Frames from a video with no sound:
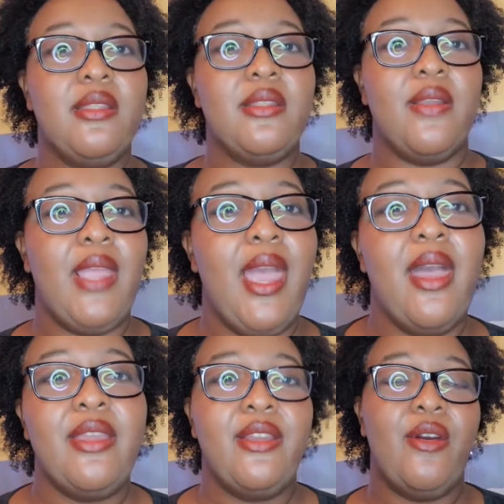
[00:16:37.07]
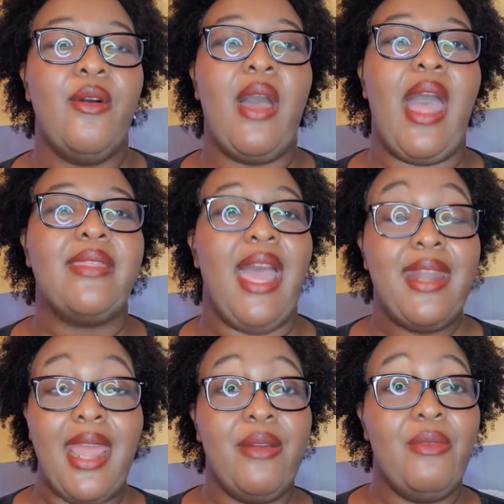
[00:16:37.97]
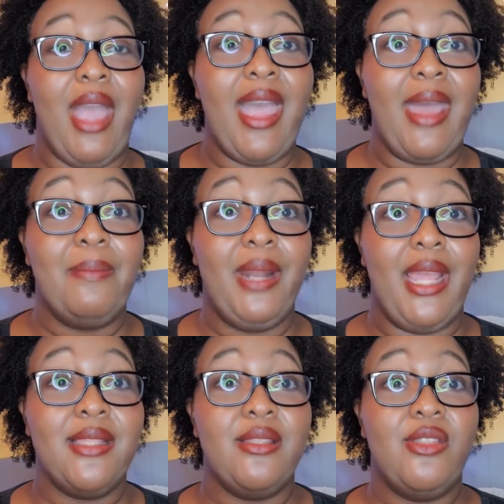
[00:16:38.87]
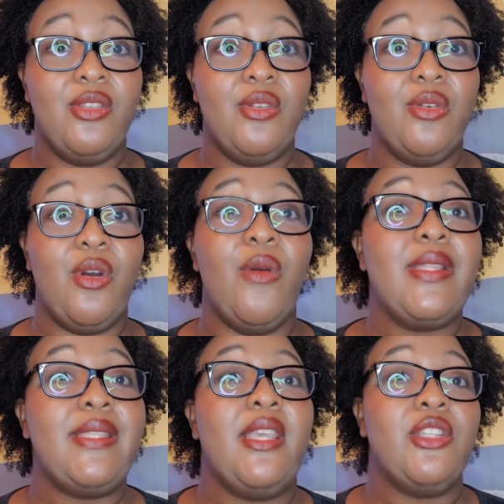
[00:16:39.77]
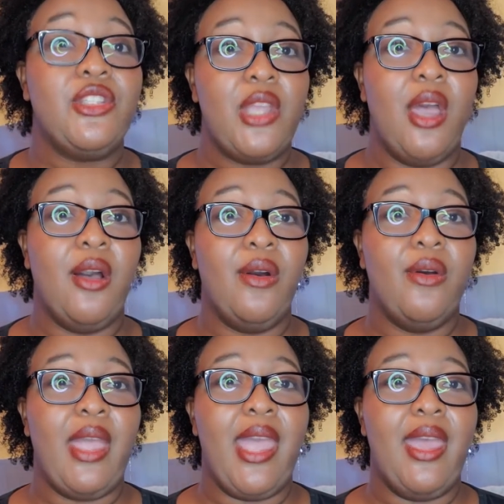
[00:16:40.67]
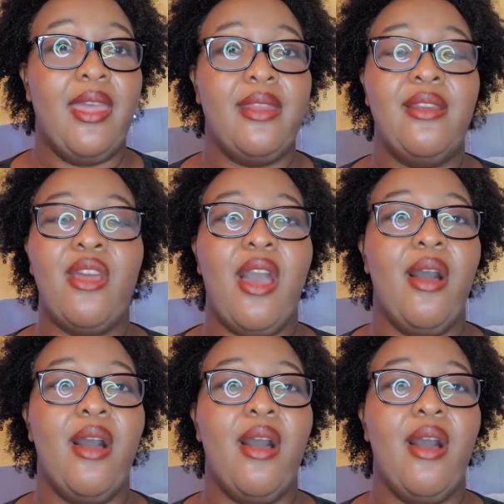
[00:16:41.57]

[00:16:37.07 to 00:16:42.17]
So yeah, you know, that night I had plans to go and see a show, and